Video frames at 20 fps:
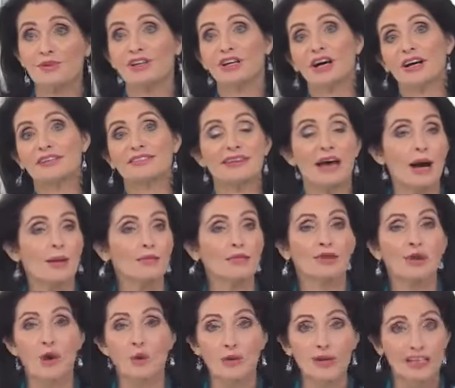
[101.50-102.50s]
because I'm
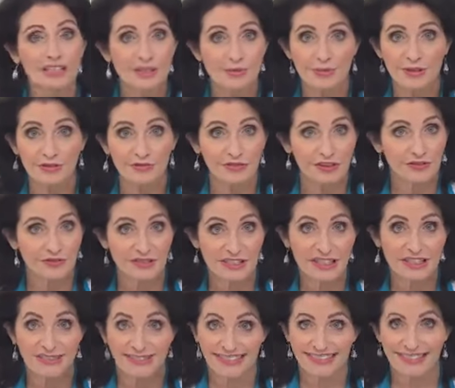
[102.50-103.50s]
going to be
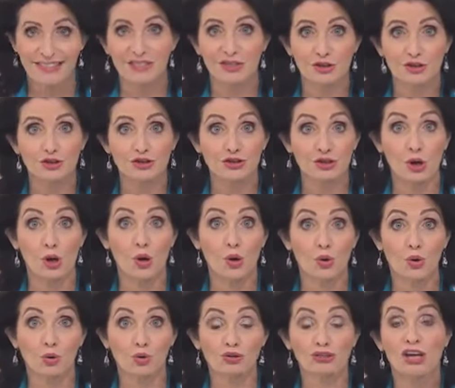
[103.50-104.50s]
56 years
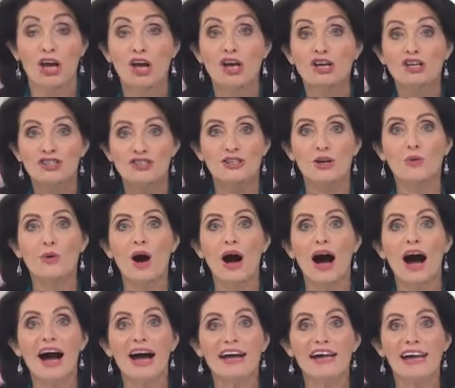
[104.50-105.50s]
old. So
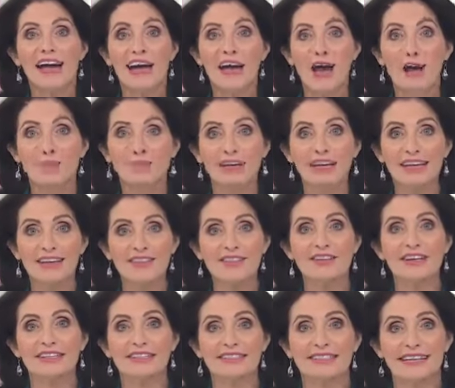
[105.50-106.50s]
I am in
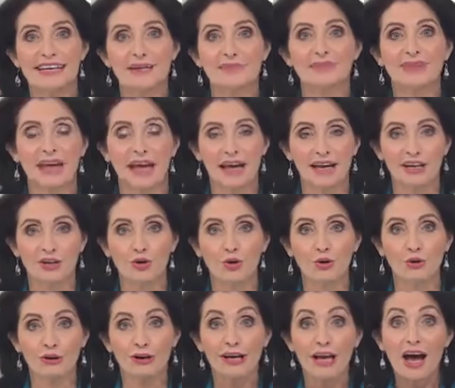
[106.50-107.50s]
that same
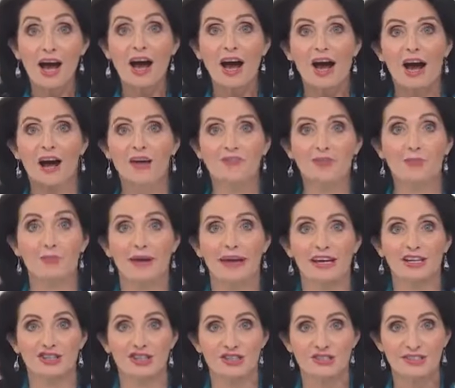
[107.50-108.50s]
category of the
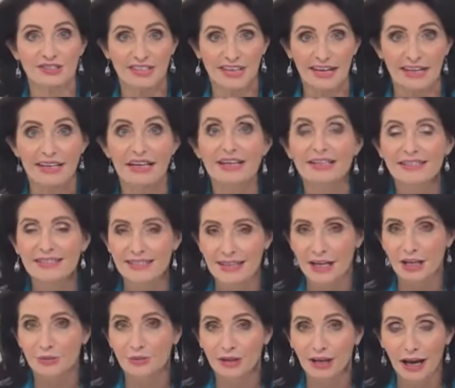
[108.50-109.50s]
patients that
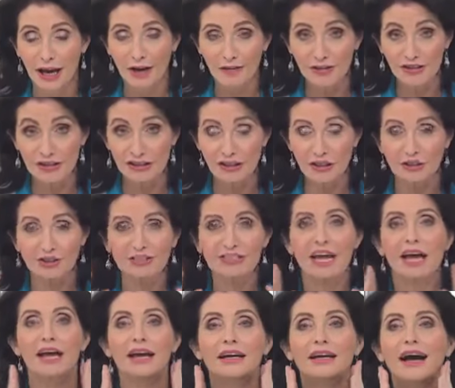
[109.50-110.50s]
say to me every single
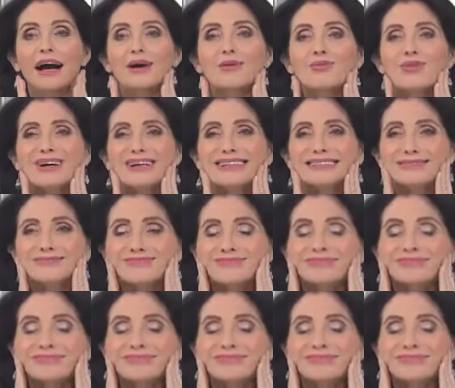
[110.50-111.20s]
day, I want